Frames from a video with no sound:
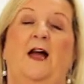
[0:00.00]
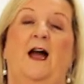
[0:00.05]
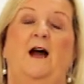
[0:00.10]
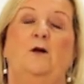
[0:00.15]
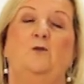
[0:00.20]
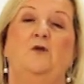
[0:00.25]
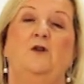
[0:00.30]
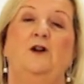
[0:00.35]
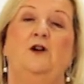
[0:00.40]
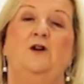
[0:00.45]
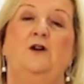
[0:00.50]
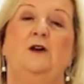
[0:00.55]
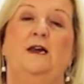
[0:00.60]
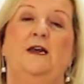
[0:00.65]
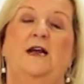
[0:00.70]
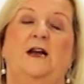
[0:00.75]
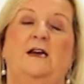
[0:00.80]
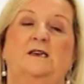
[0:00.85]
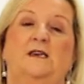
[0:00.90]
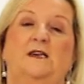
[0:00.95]
And we're
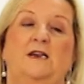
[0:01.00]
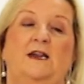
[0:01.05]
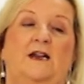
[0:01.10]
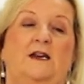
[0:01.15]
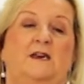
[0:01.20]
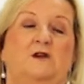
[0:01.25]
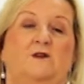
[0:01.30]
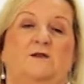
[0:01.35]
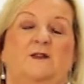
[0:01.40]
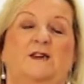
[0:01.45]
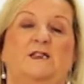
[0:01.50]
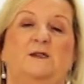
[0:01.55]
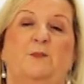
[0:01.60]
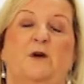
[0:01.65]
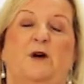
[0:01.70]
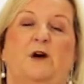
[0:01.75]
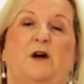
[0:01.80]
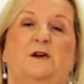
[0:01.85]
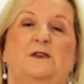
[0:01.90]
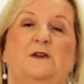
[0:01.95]
nearly at an end of this
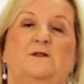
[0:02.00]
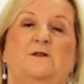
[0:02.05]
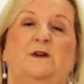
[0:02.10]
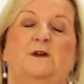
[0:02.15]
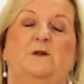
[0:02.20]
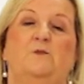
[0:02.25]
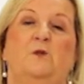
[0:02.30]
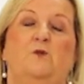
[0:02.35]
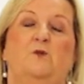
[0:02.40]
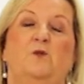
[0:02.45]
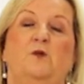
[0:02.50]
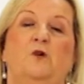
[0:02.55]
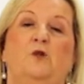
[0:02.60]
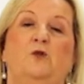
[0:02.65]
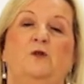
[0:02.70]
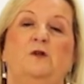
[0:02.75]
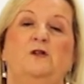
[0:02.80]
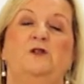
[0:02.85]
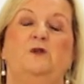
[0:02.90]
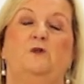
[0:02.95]
part of it, but we're
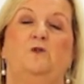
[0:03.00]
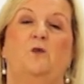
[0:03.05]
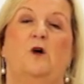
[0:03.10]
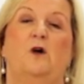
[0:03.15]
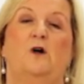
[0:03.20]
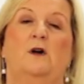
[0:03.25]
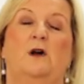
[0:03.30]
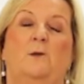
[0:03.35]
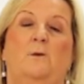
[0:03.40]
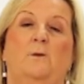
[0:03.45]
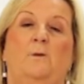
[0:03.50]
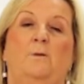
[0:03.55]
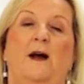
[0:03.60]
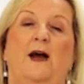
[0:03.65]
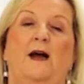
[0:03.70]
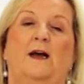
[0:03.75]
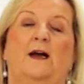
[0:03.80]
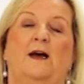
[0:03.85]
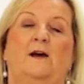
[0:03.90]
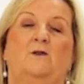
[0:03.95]
going to walk
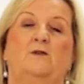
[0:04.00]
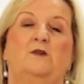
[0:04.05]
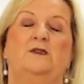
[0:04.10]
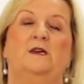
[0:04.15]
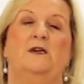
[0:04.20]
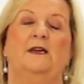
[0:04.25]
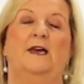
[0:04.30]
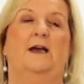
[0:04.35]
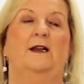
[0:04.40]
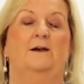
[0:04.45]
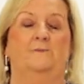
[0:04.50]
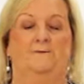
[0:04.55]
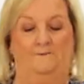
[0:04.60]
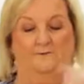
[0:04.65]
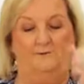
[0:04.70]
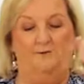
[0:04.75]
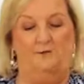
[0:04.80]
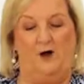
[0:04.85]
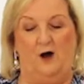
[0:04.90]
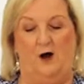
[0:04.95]
back out again.
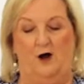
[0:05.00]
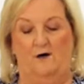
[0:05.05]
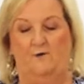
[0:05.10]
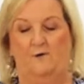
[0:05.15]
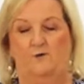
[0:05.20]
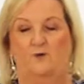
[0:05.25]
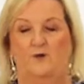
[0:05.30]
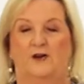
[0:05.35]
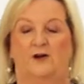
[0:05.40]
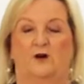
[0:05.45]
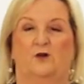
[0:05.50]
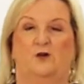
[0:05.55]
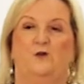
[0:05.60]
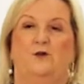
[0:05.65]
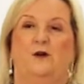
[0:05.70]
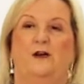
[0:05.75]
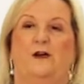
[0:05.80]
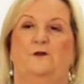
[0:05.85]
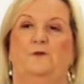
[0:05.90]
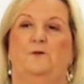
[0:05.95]
Off we
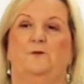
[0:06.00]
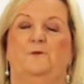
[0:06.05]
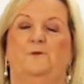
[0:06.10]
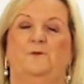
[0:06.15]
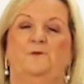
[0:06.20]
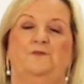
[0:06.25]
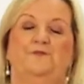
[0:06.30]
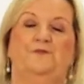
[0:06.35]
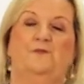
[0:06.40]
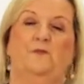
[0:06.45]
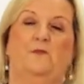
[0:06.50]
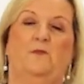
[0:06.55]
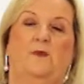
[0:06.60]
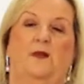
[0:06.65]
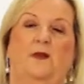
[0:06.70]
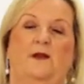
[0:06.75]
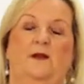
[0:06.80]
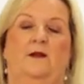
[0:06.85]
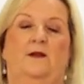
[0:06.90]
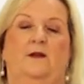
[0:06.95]
go now.
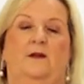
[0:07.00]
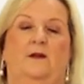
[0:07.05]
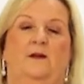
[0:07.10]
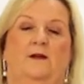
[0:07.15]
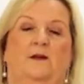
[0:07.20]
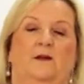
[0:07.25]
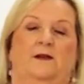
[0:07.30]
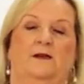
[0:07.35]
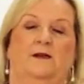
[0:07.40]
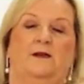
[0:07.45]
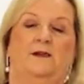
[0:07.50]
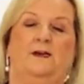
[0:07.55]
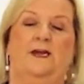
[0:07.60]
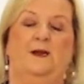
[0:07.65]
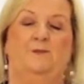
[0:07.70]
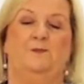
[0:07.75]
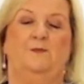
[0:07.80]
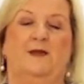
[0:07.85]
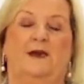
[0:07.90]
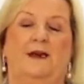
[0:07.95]

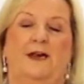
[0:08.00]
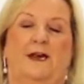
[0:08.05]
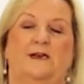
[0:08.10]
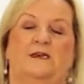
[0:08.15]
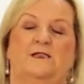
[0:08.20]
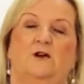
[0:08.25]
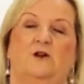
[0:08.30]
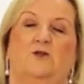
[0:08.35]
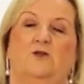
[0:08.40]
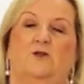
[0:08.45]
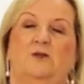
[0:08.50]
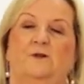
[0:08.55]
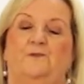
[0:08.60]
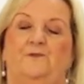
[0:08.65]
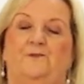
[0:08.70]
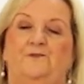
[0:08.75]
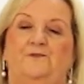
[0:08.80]
Keep the legs going.